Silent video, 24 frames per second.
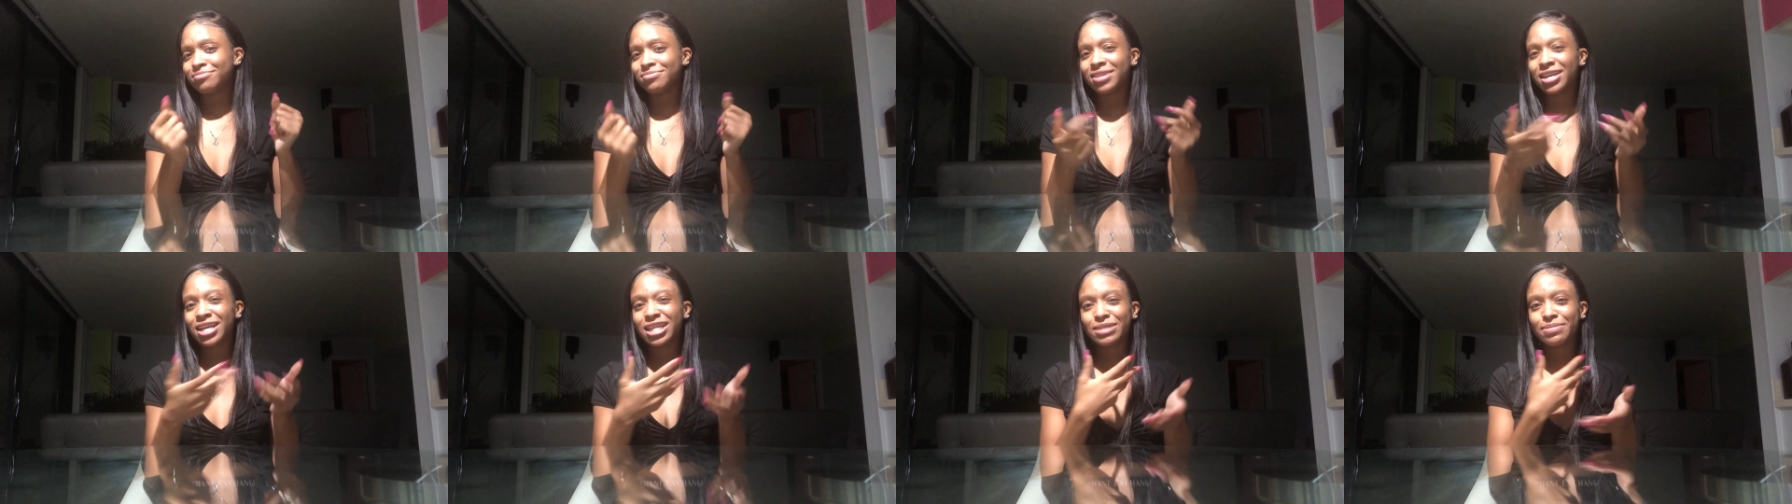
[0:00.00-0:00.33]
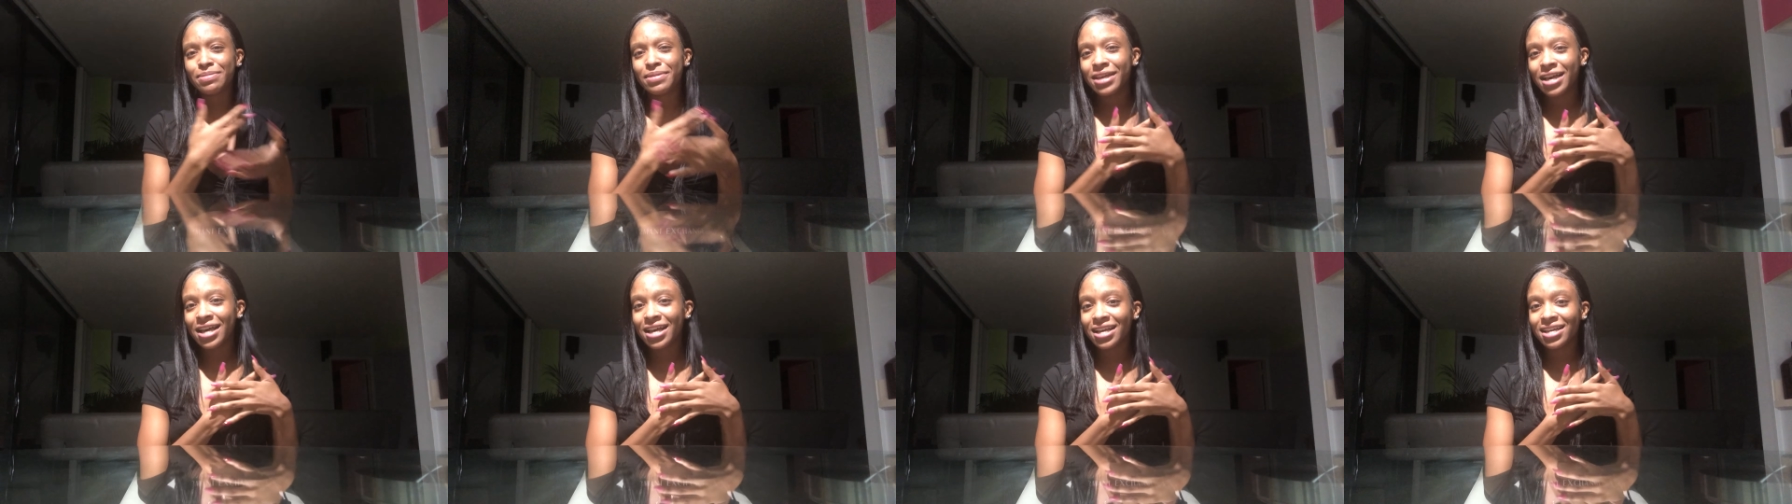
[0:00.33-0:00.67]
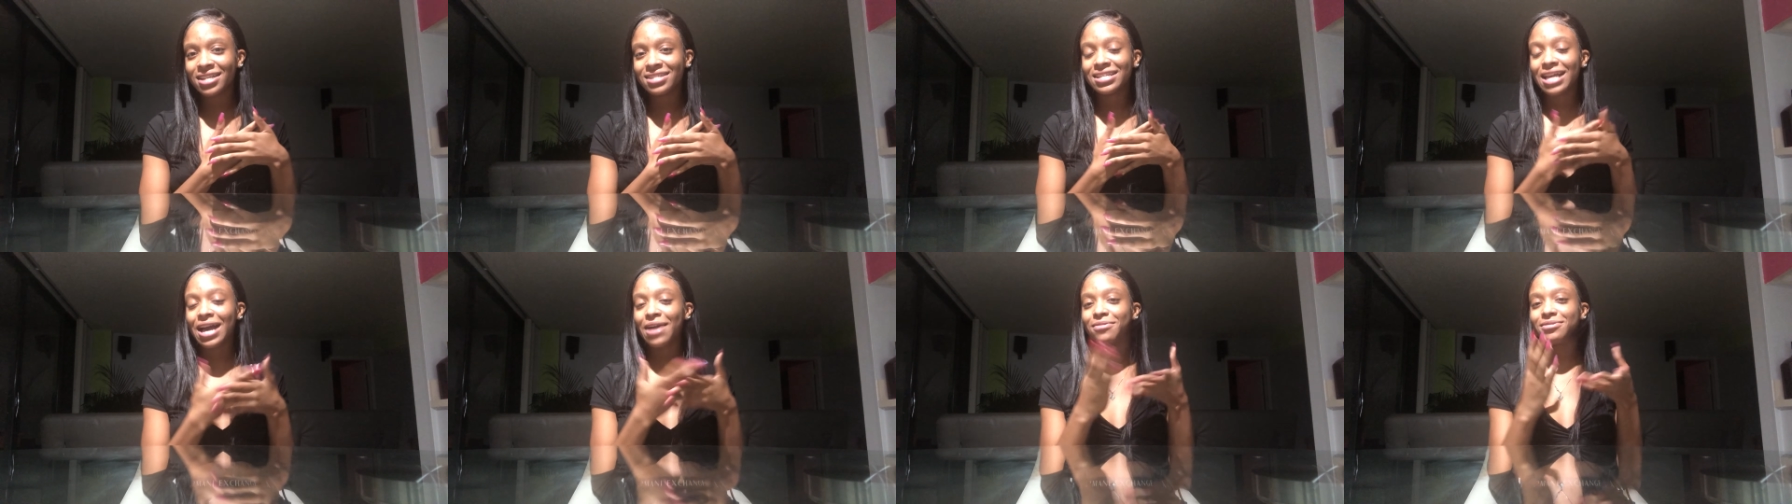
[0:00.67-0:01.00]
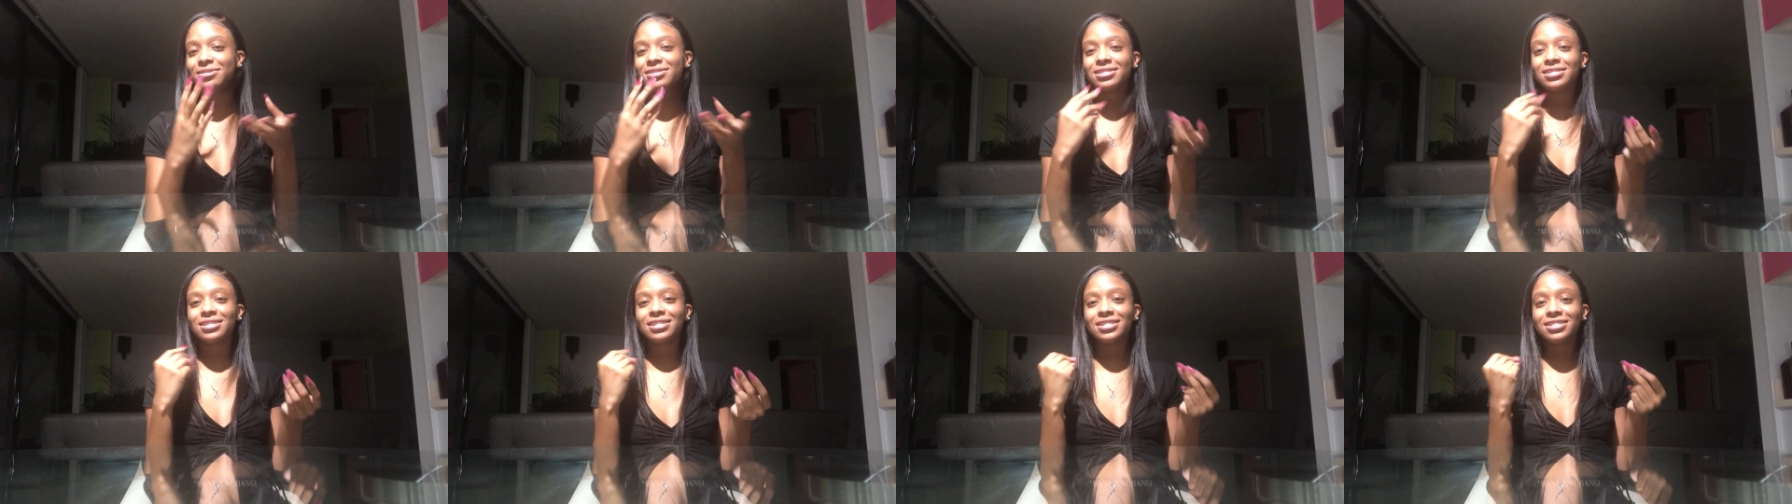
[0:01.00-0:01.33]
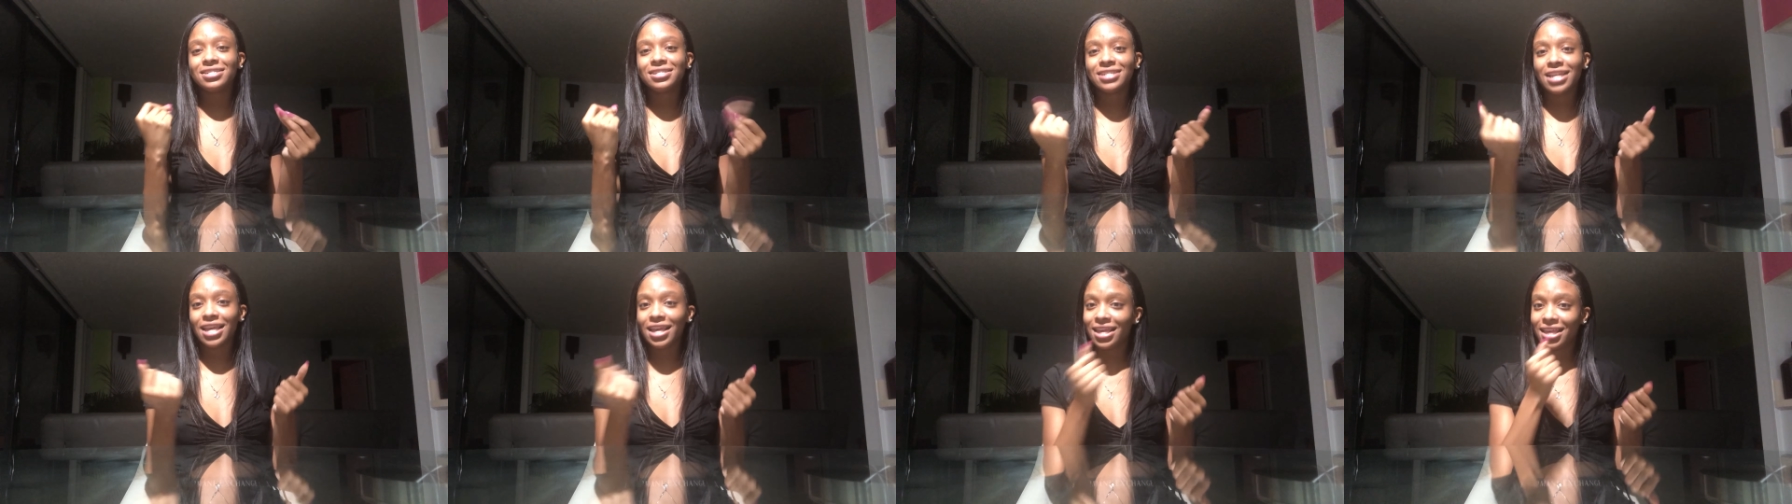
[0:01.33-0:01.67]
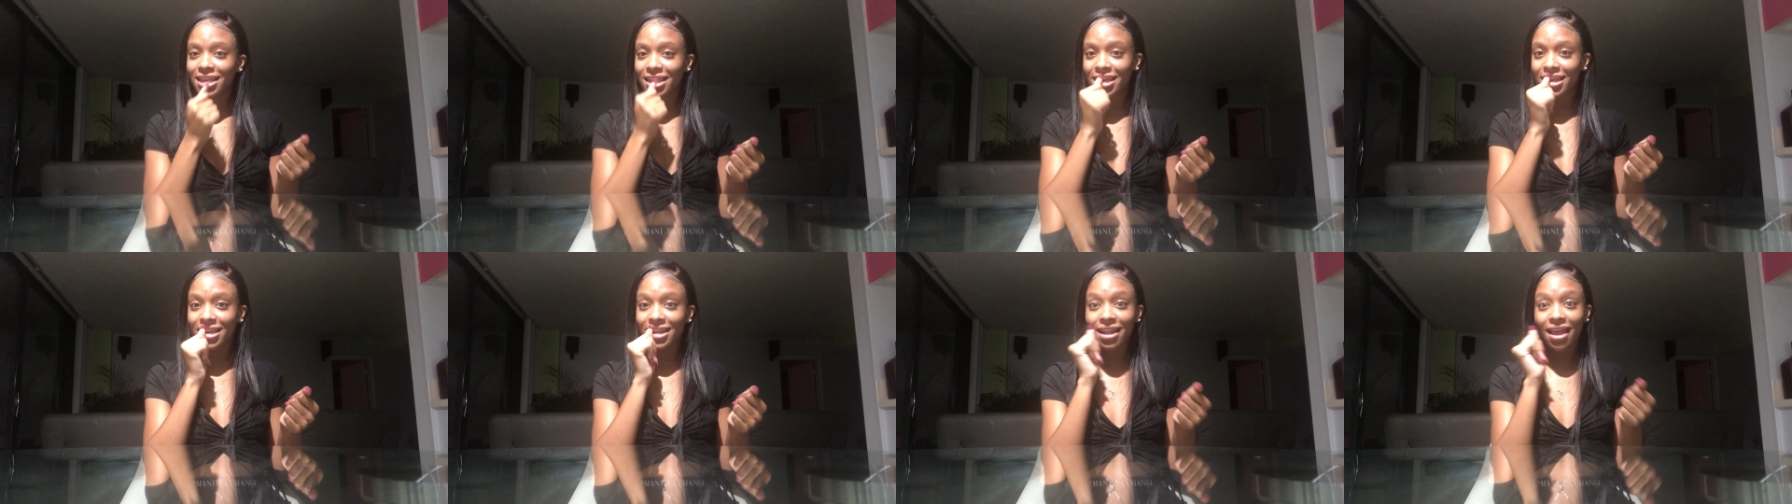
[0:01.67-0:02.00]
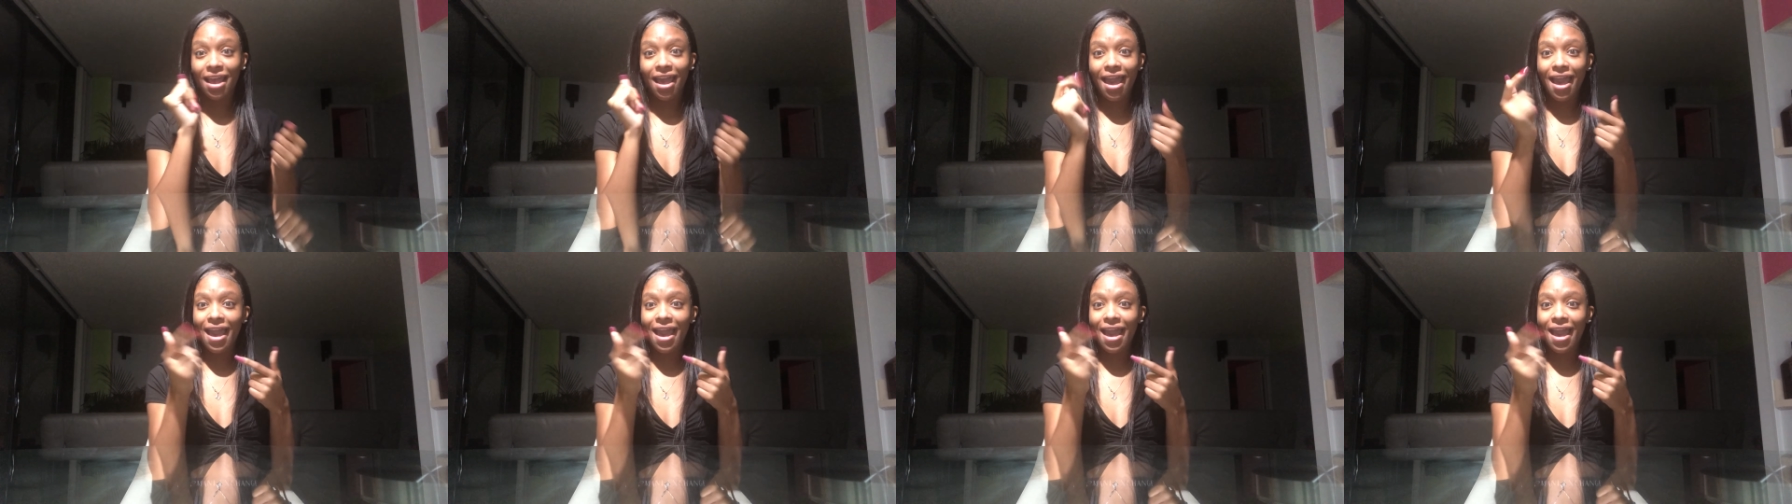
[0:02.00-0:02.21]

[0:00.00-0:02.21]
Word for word: It's because I was shaking